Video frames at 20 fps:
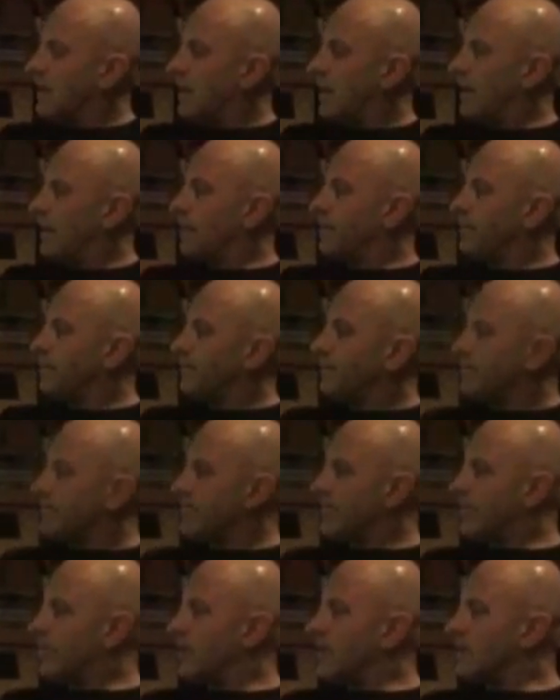
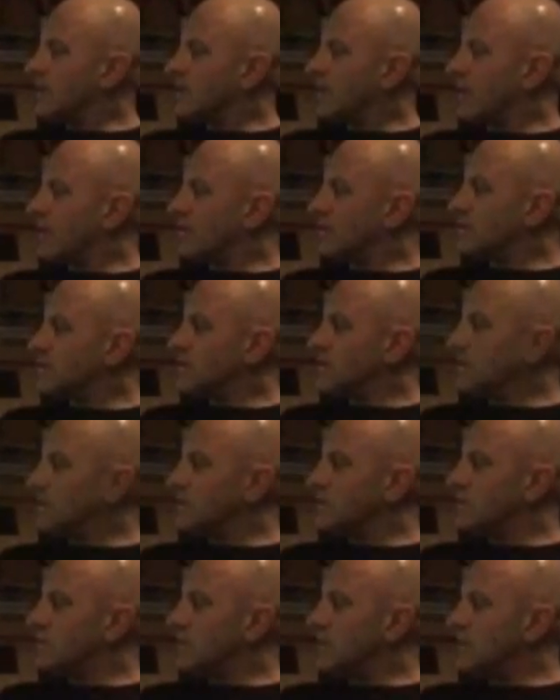The things I would
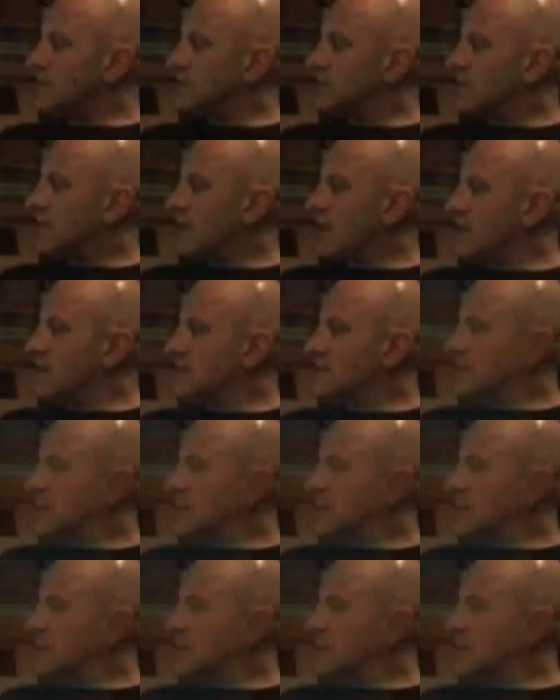do these days